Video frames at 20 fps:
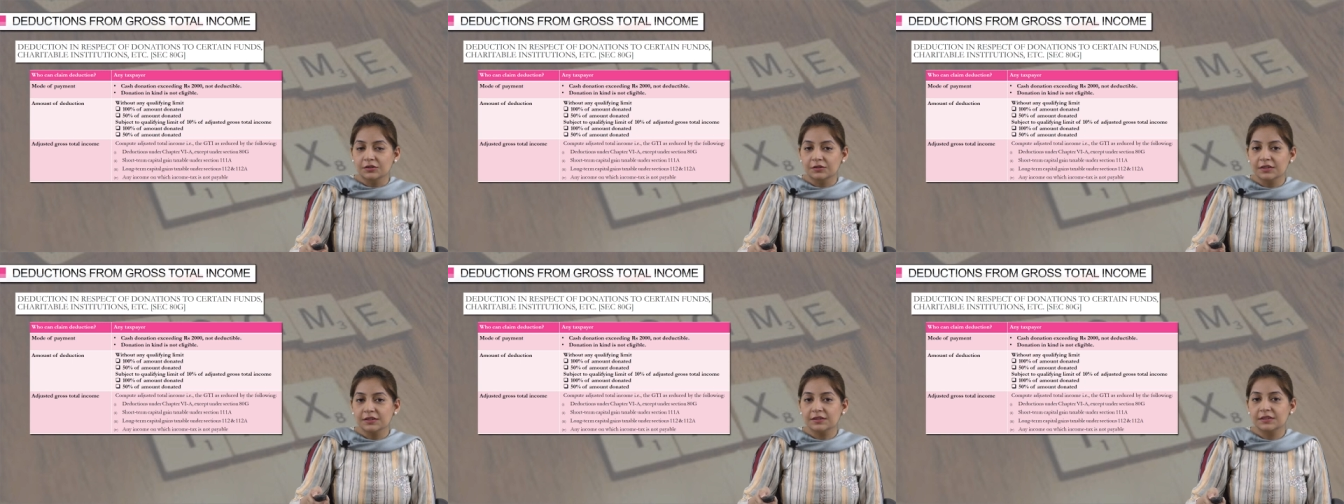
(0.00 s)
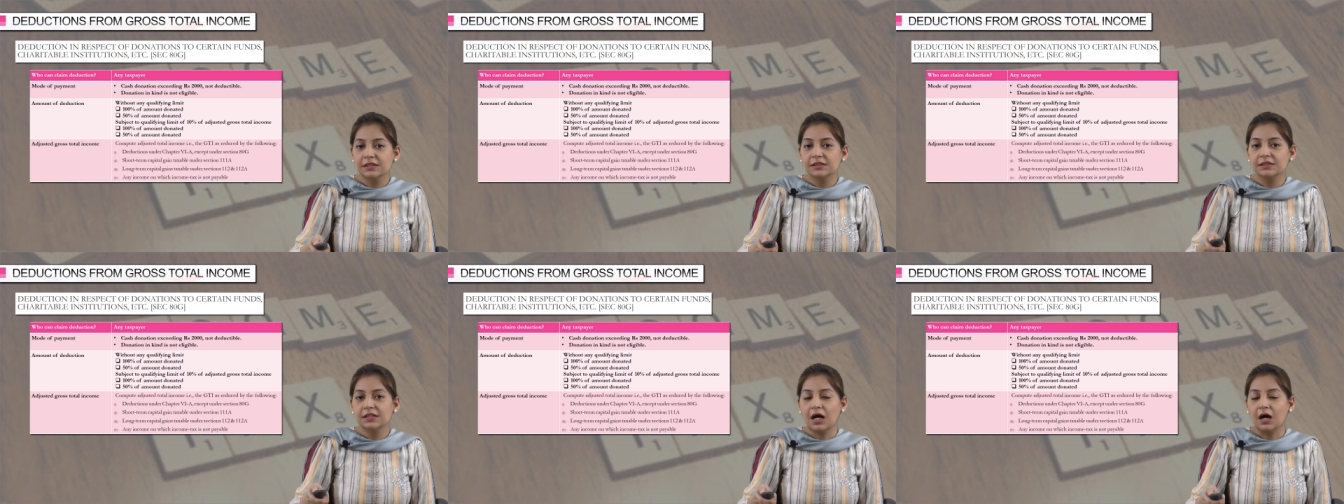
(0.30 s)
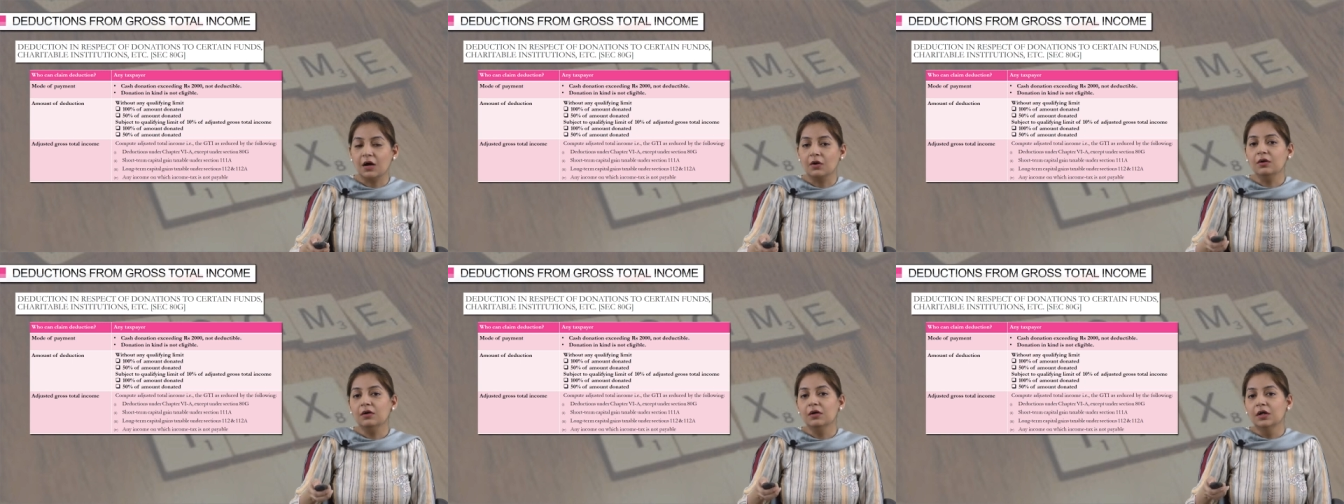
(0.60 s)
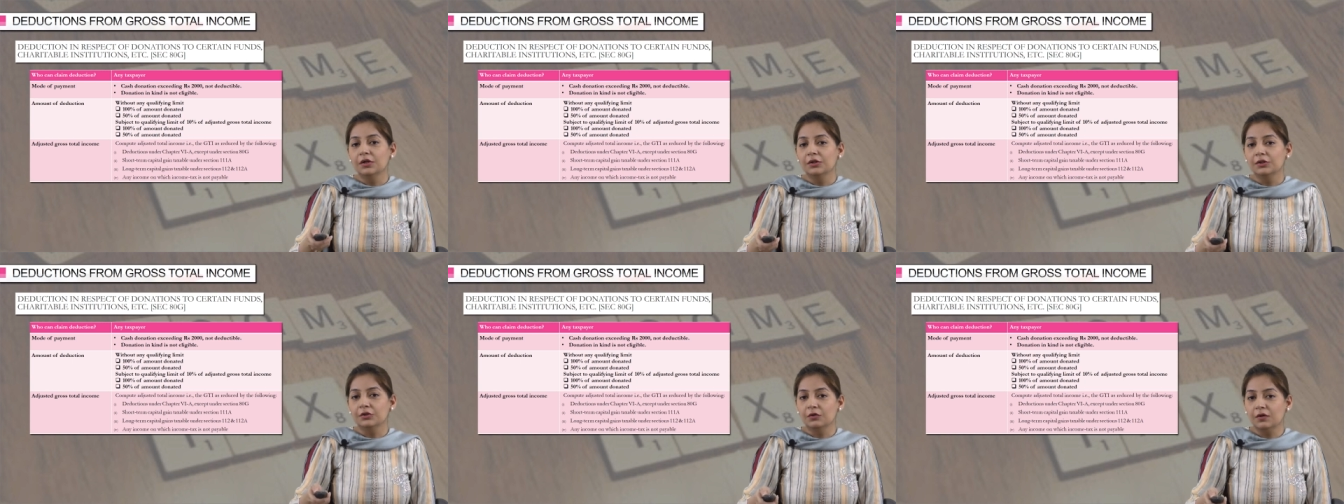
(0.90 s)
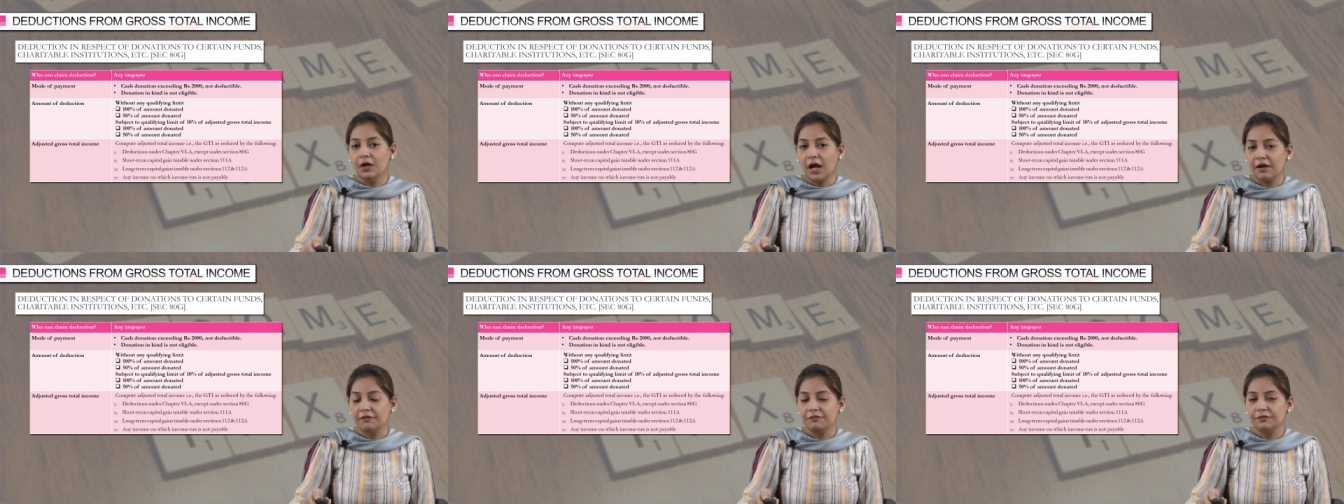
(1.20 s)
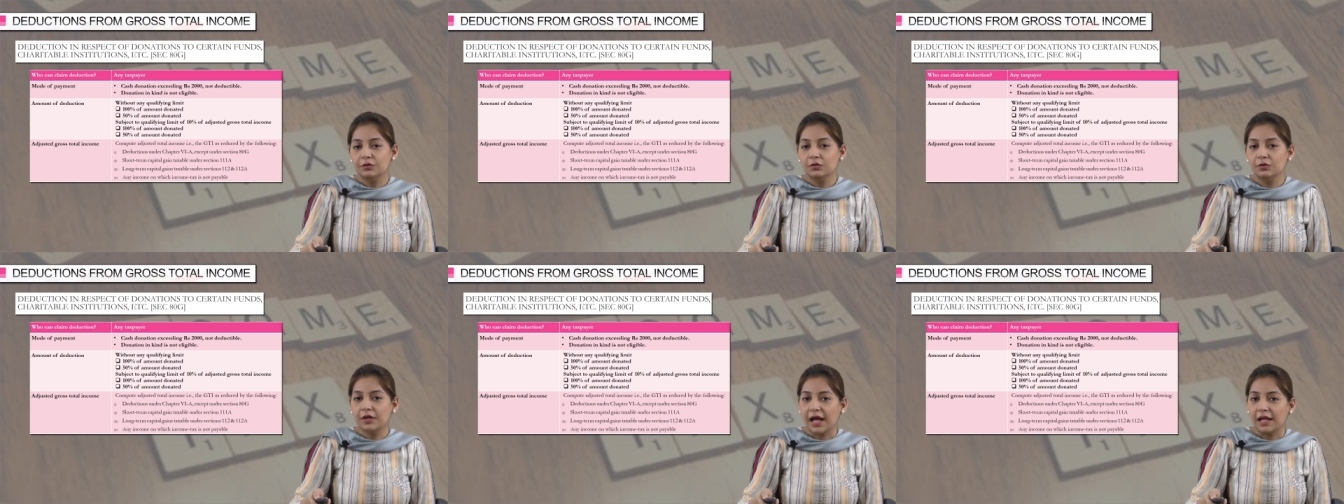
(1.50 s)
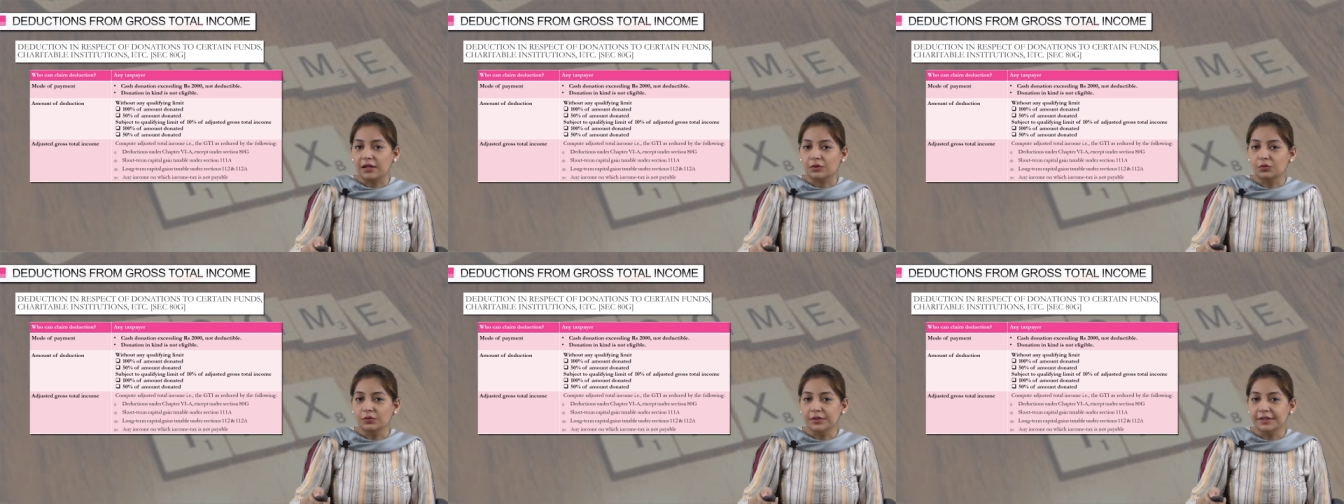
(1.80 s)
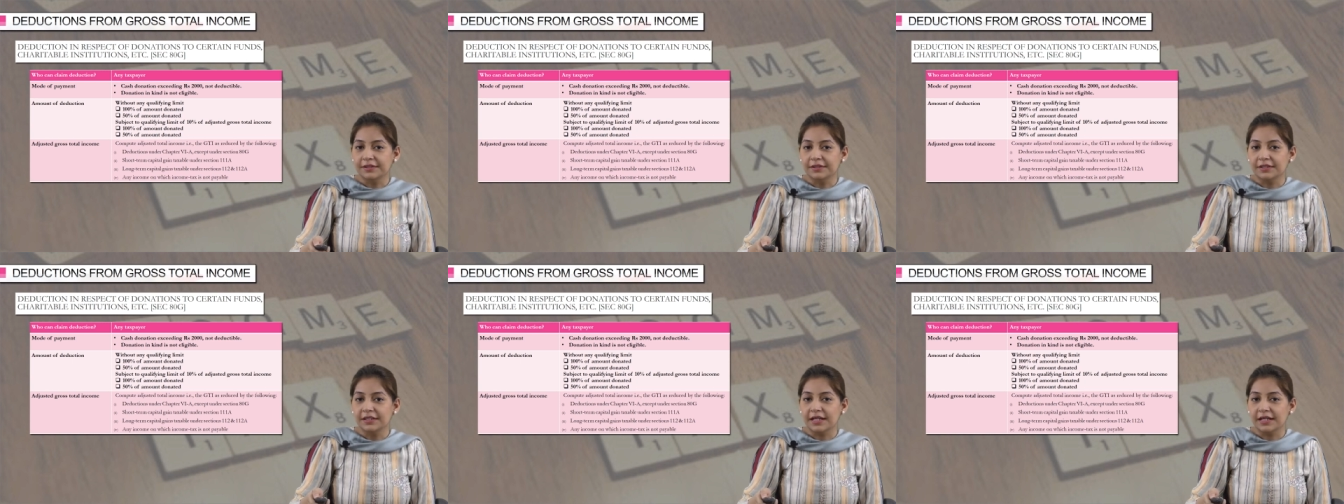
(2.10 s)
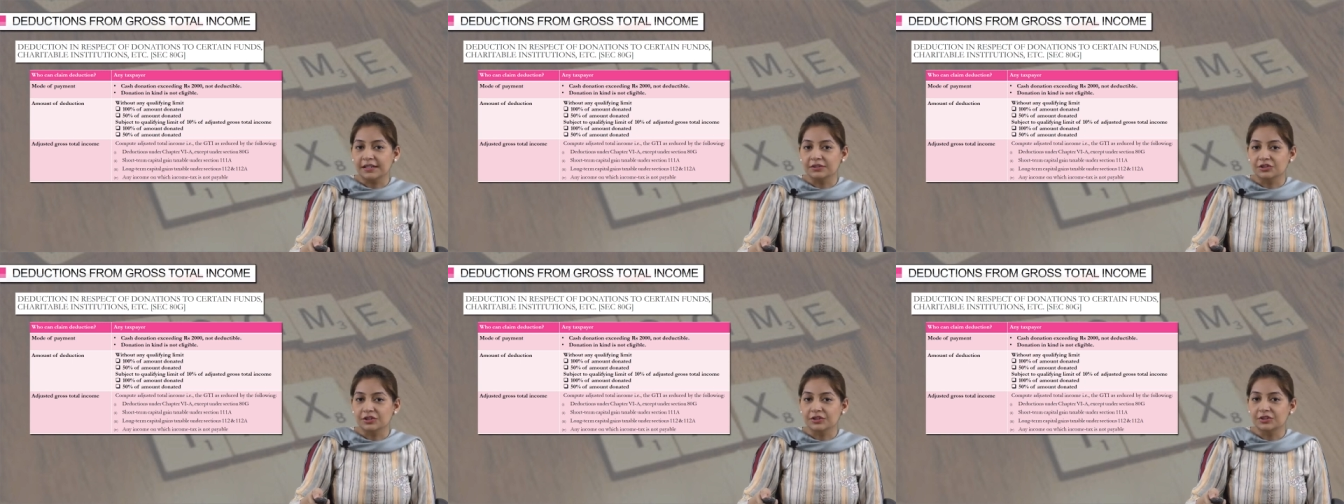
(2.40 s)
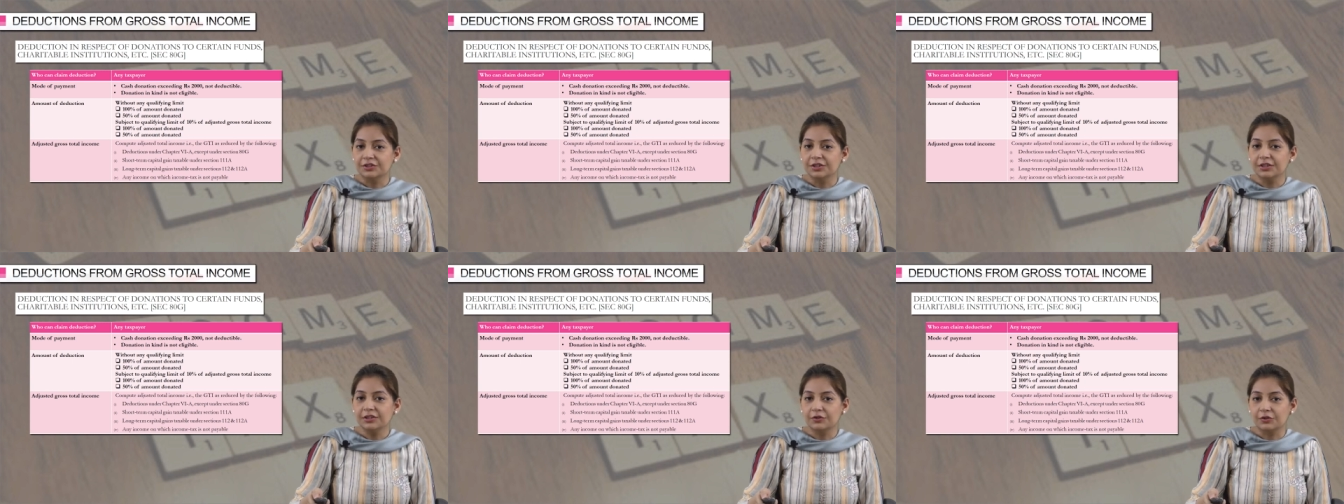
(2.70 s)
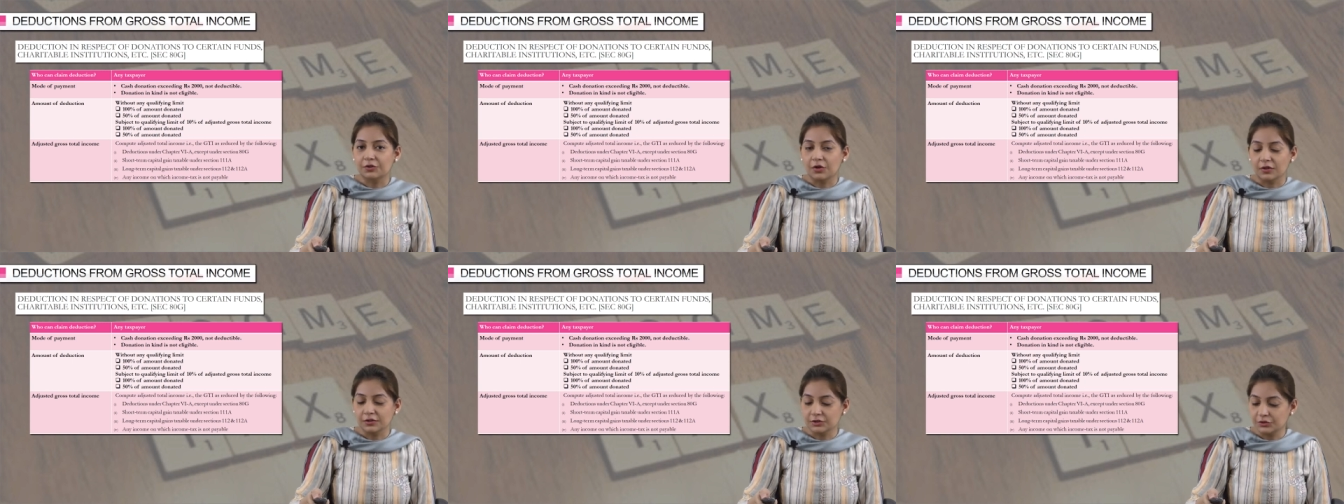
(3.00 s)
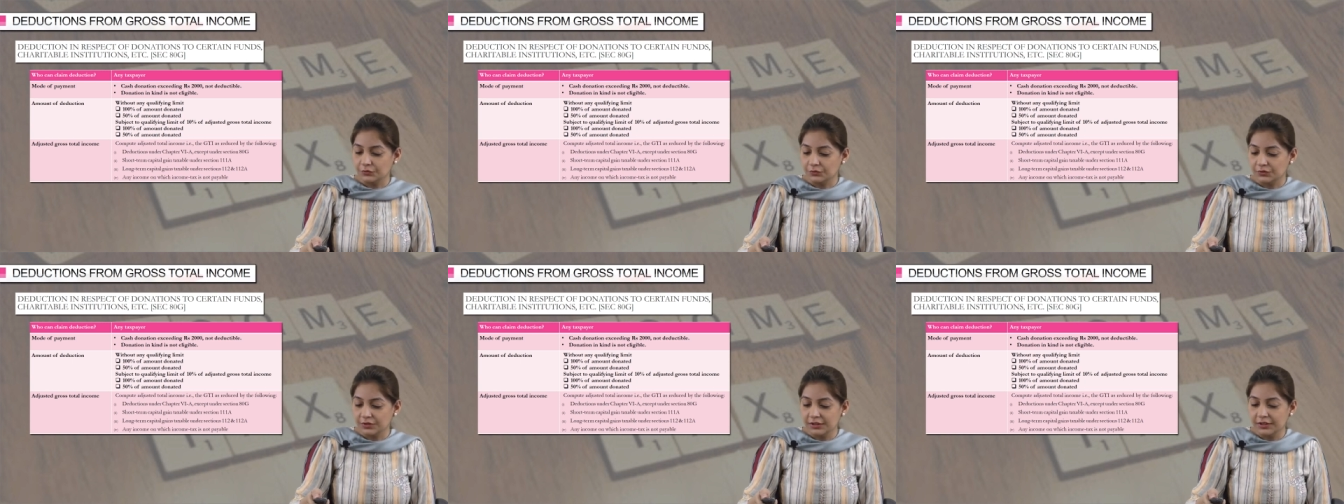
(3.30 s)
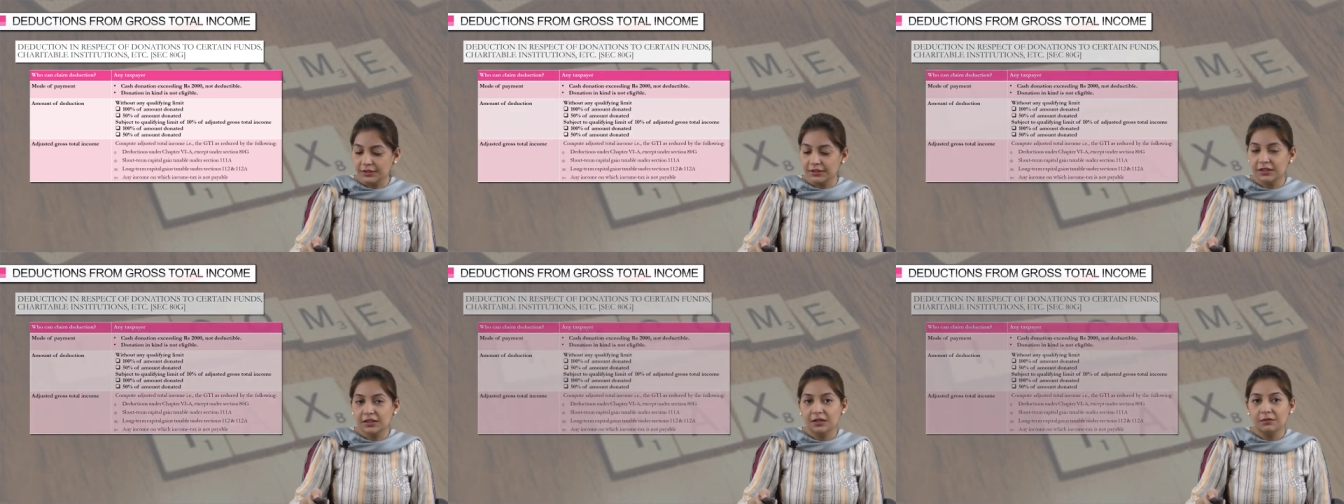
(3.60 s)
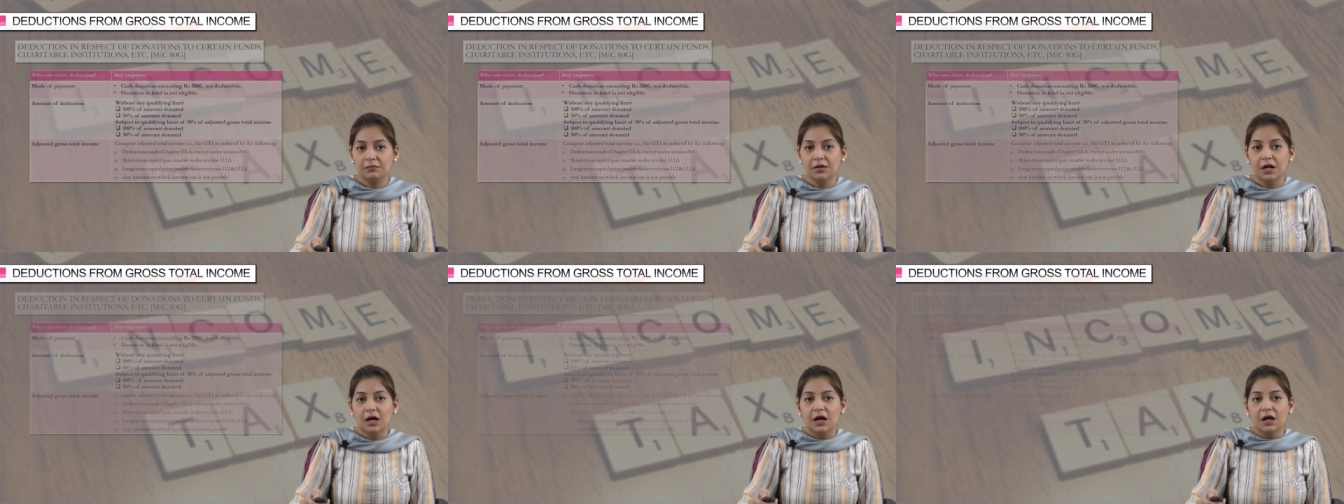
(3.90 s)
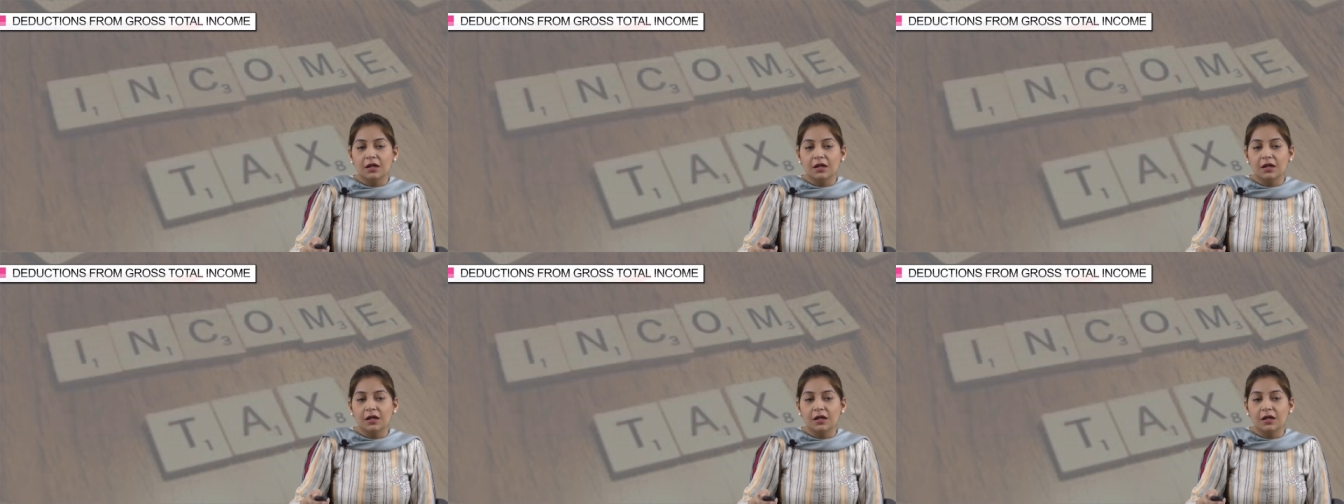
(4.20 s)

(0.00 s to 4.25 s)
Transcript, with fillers: So this is how you have to calculate the adjusted gross total income.